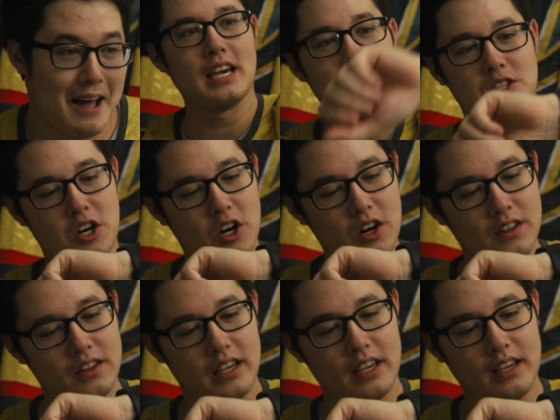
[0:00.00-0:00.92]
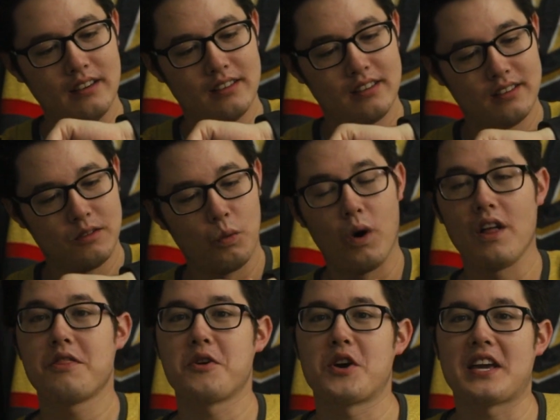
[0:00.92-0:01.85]
It is currently
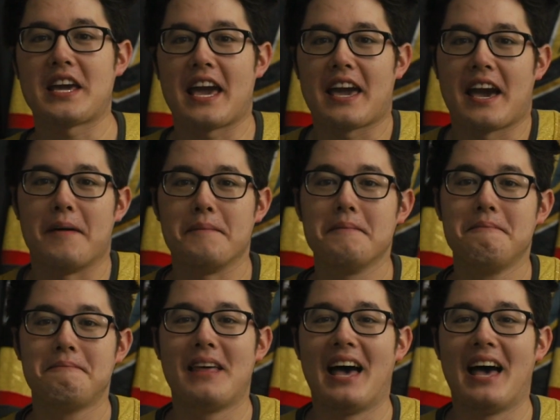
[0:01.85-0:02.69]
1.30 a.m.